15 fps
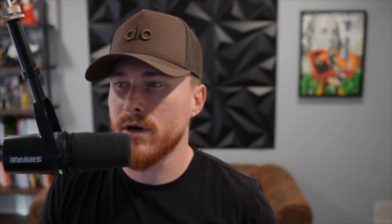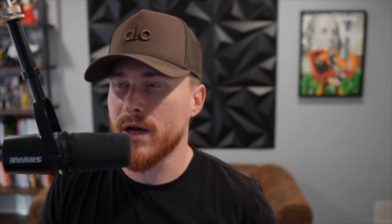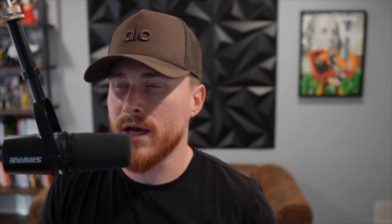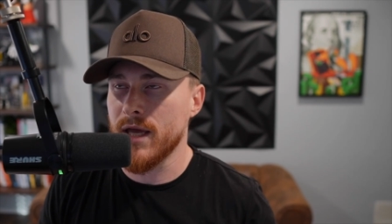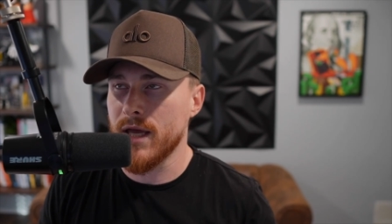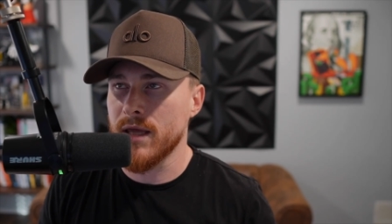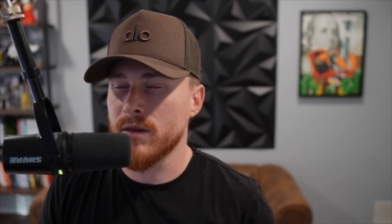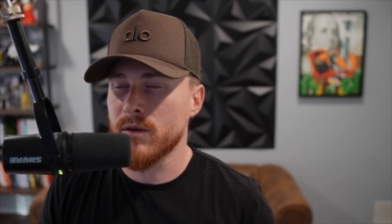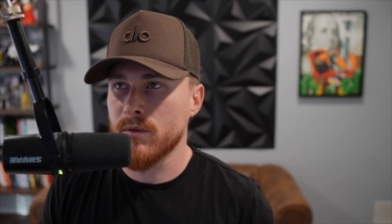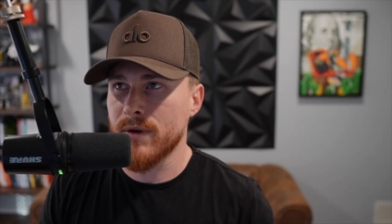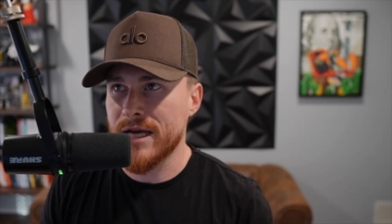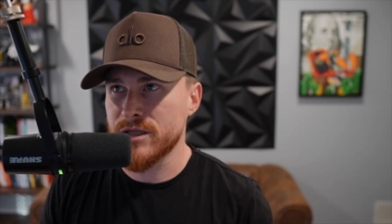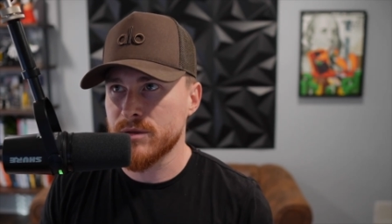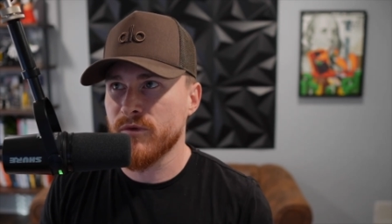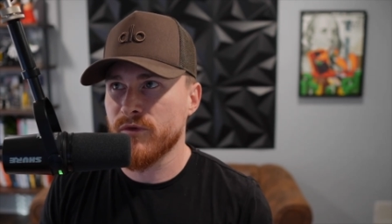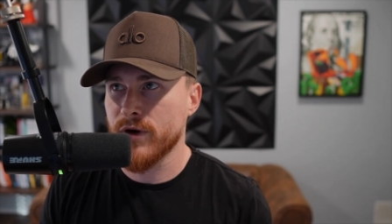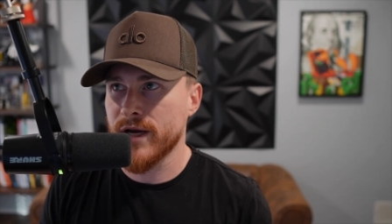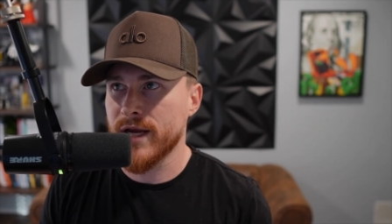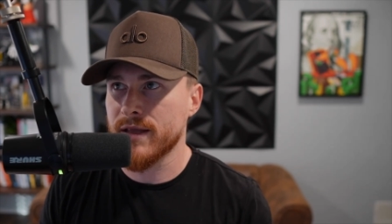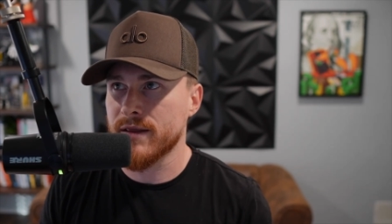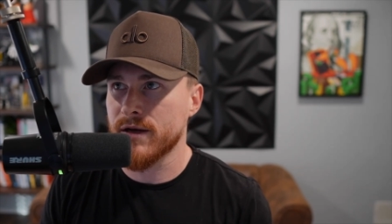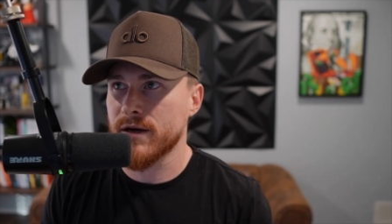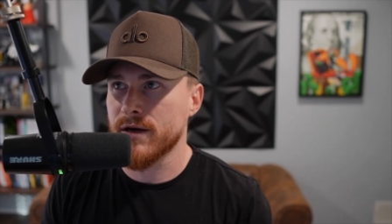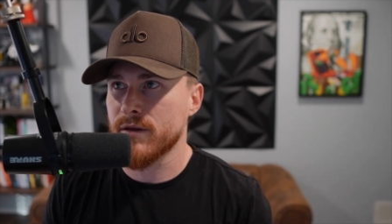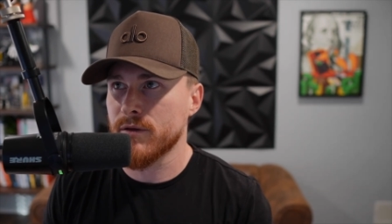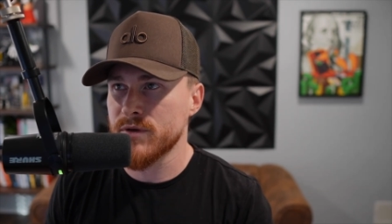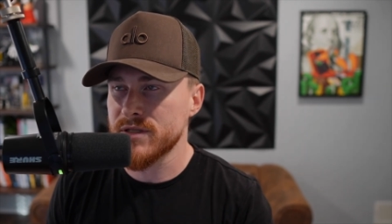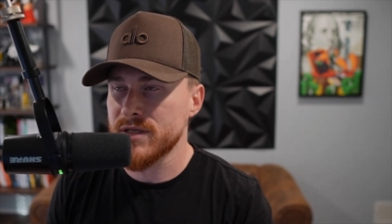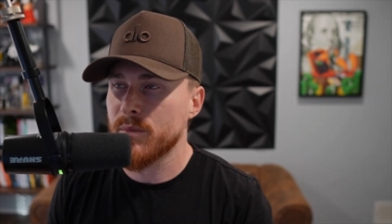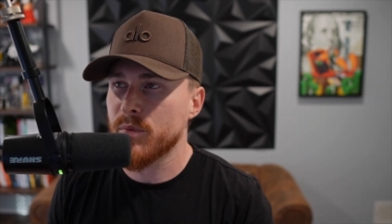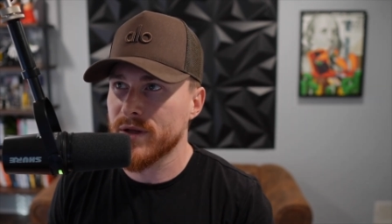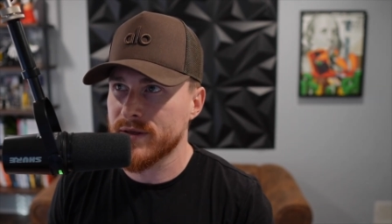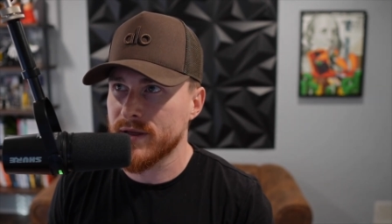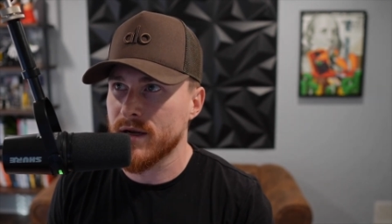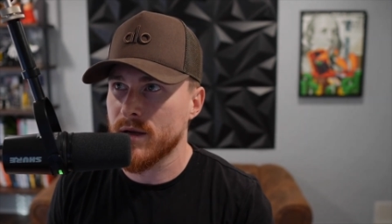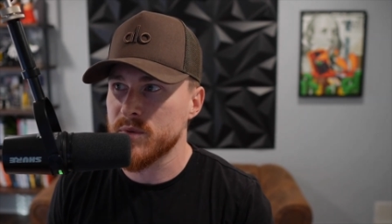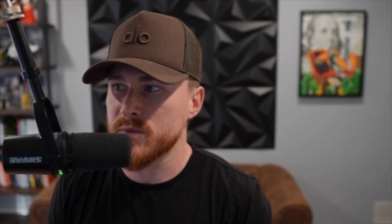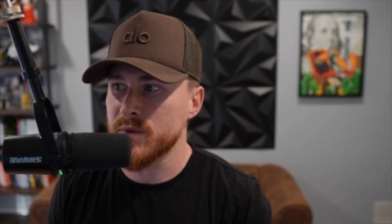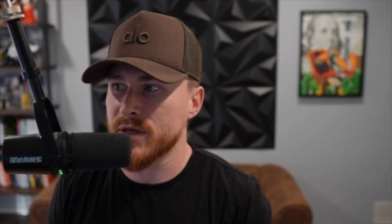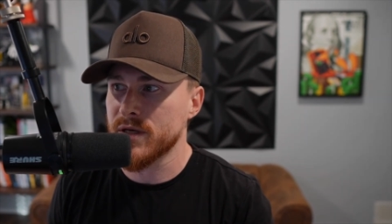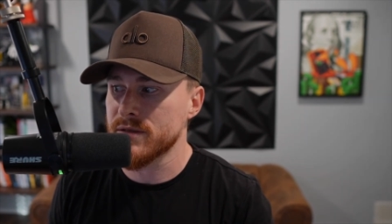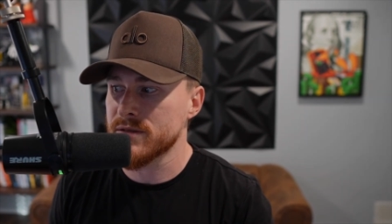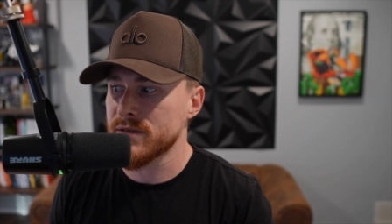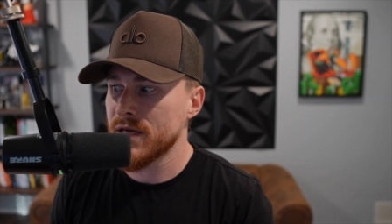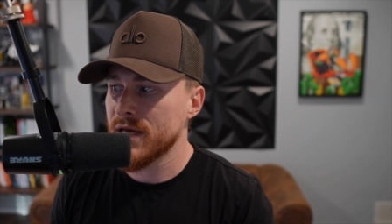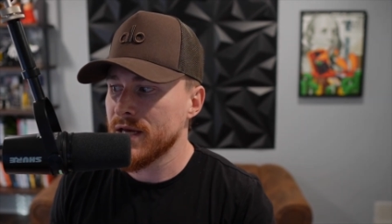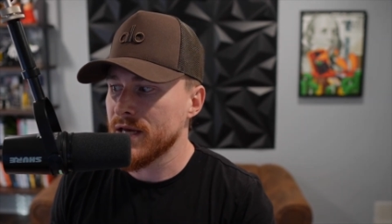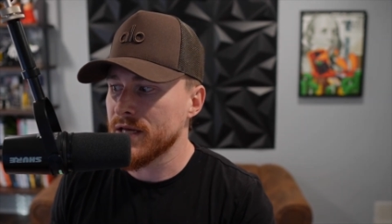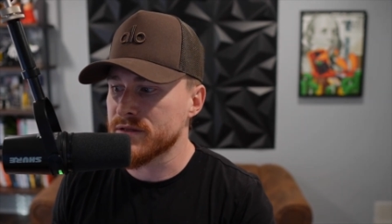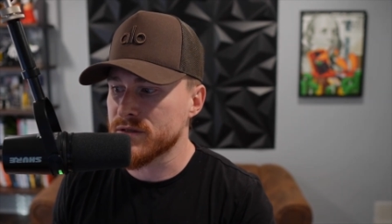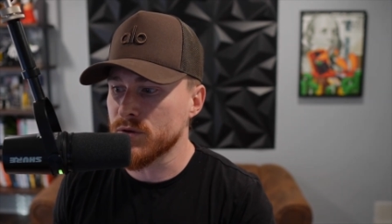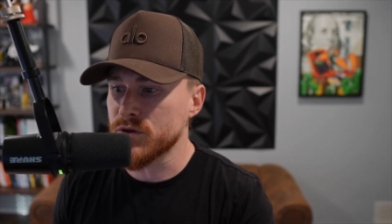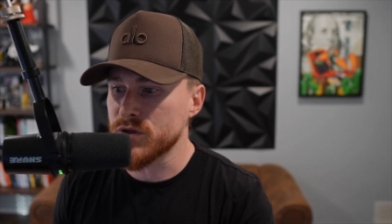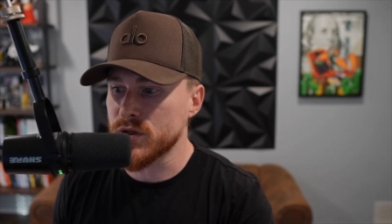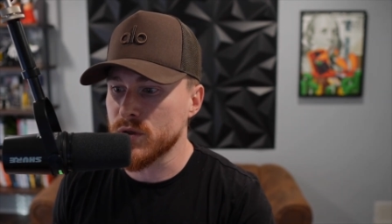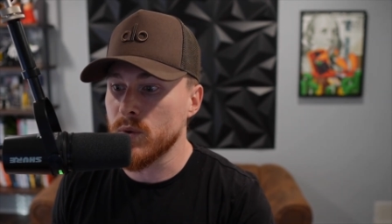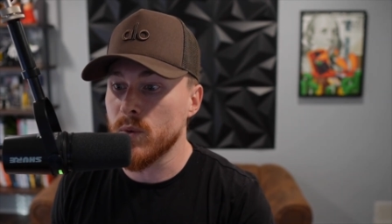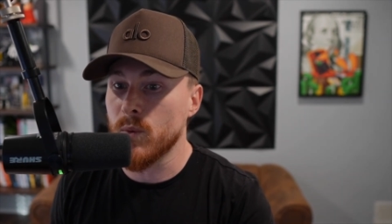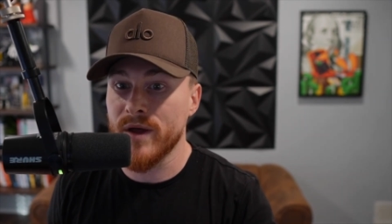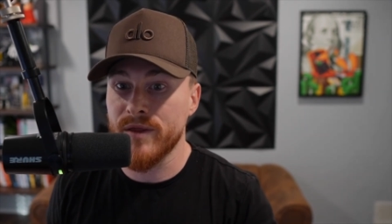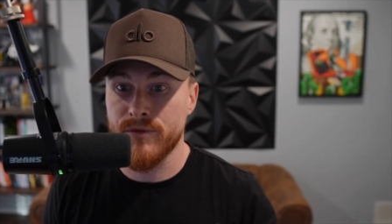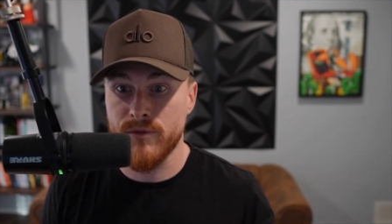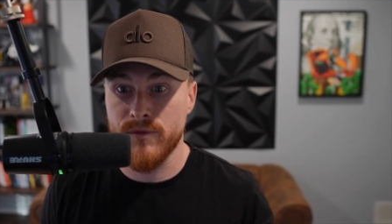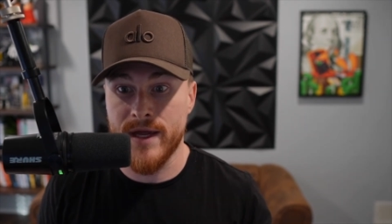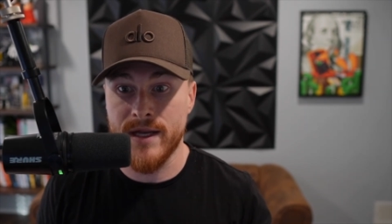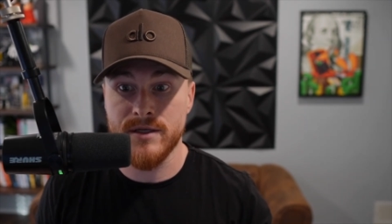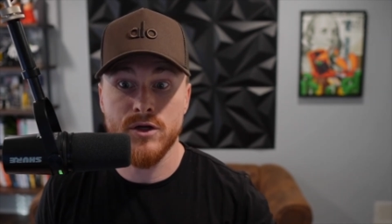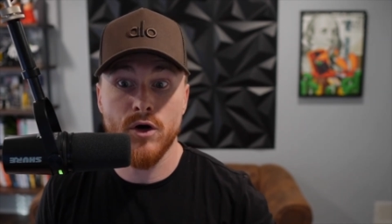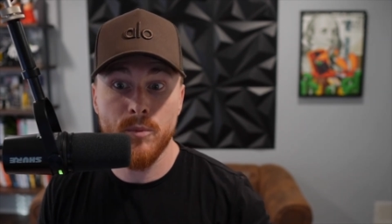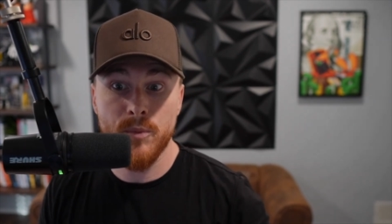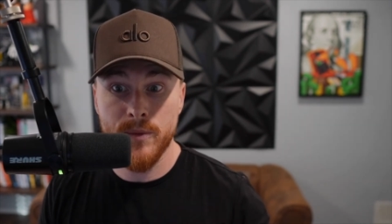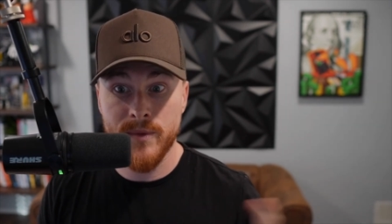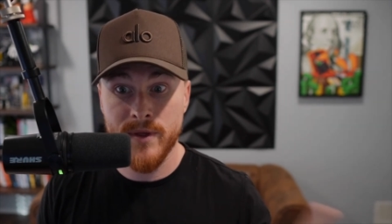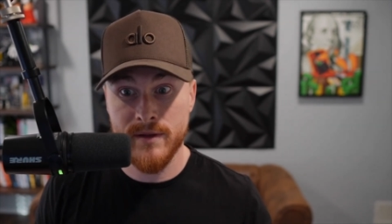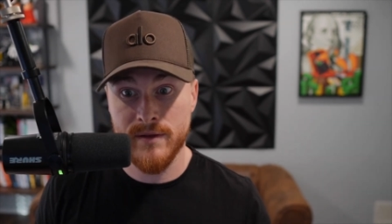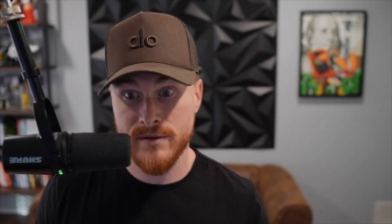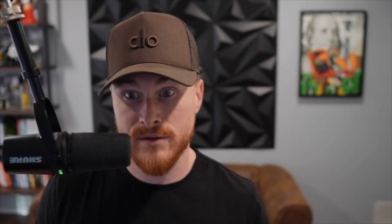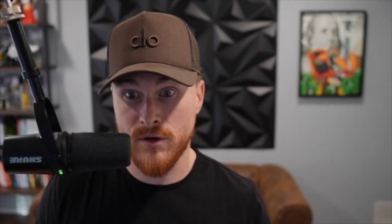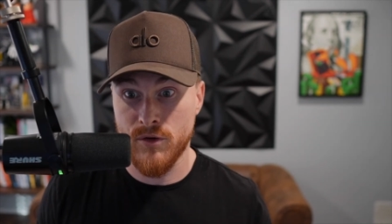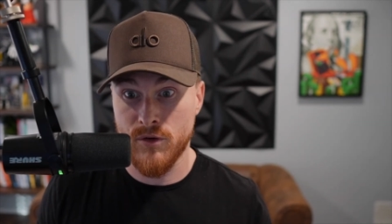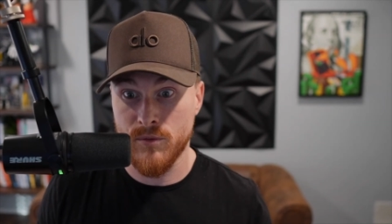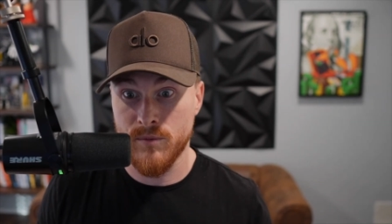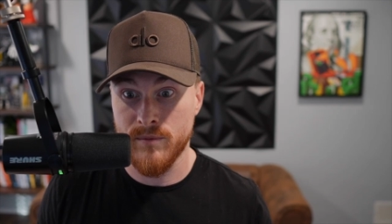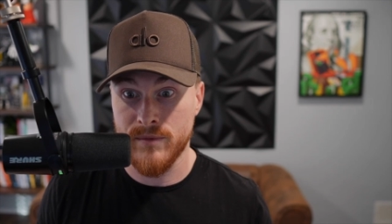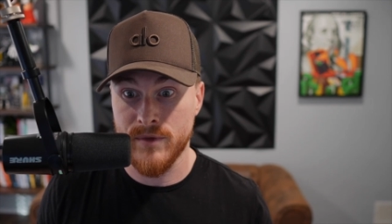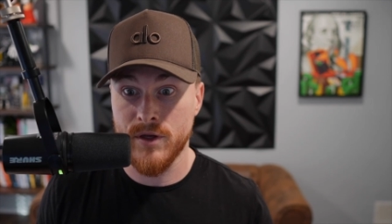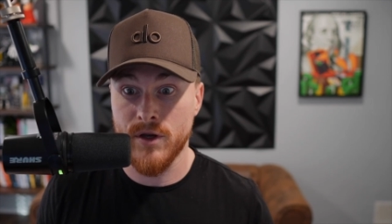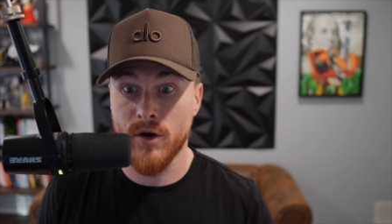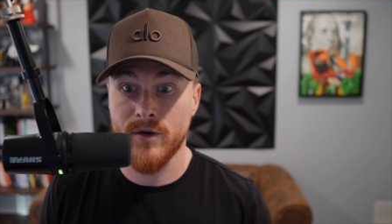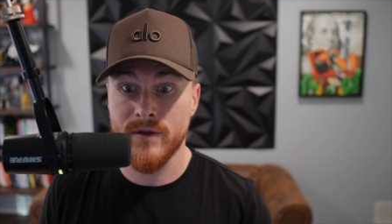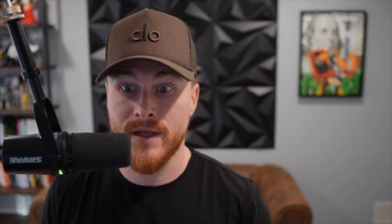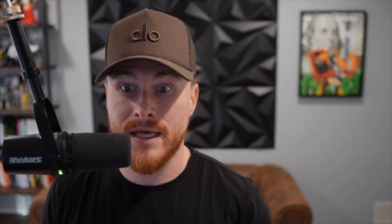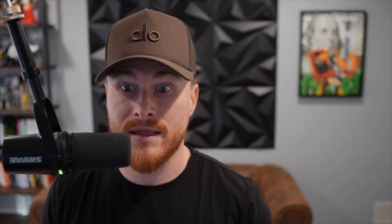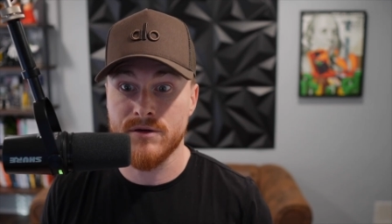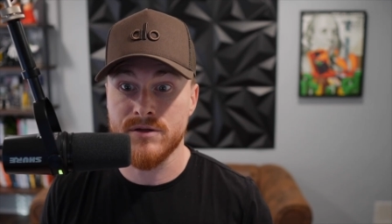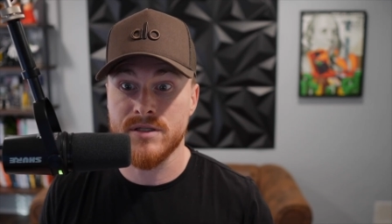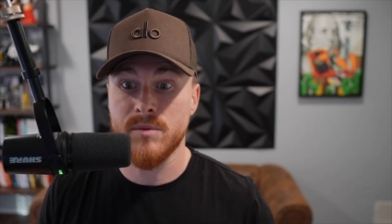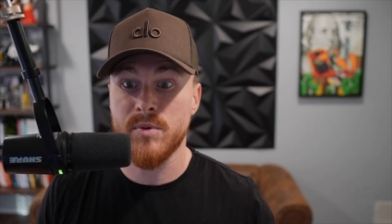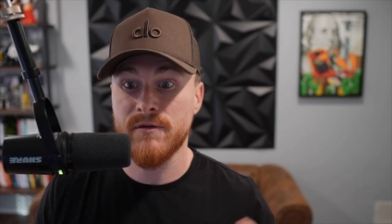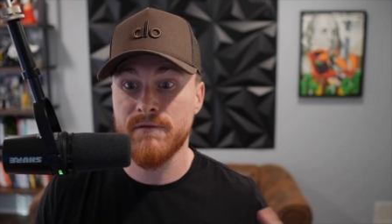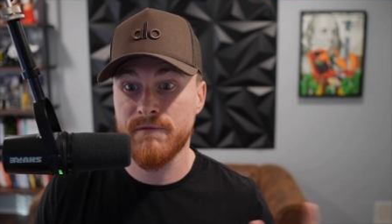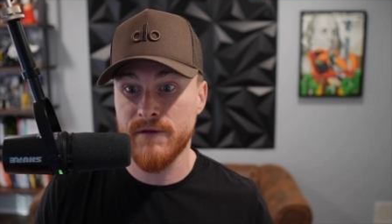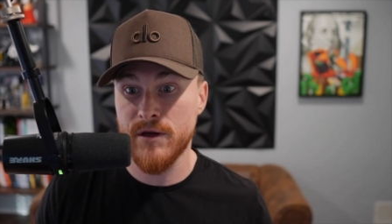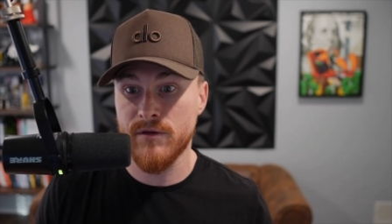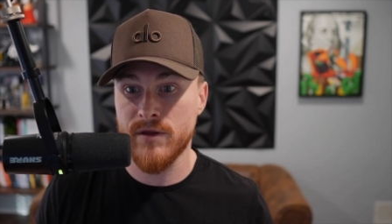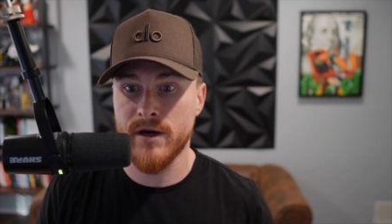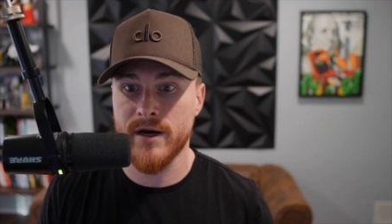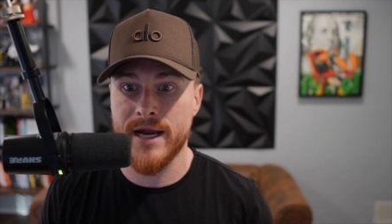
and actually before I get there, the reason I brought that up is because it's so interesting. We went through that, don't put me in this home, you know, and like there's the big fear there.